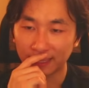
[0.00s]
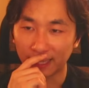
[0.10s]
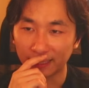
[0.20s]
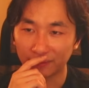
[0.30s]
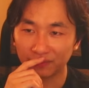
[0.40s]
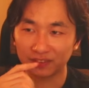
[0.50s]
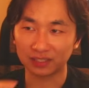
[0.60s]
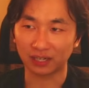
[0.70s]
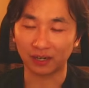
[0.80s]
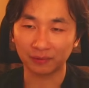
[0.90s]
I get rid of the
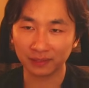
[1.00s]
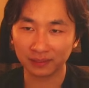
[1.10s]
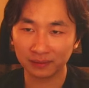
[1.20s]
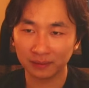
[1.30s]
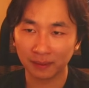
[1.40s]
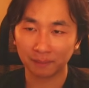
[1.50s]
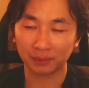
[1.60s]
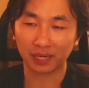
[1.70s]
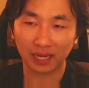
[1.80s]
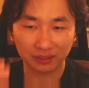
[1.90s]
Direwing,
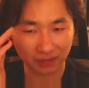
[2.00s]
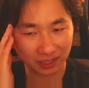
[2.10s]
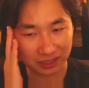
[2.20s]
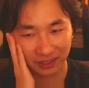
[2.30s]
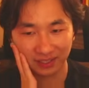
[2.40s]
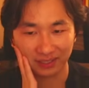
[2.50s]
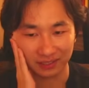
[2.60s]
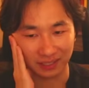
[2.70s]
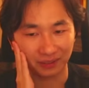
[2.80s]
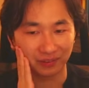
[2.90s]
but I don't actually think
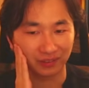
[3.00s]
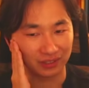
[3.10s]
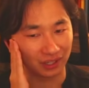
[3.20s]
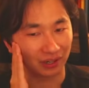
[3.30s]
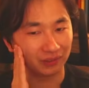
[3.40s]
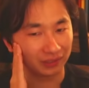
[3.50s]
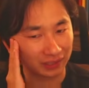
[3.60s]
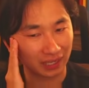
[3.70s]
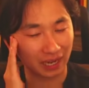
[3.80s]
it's get rid of the Direwing.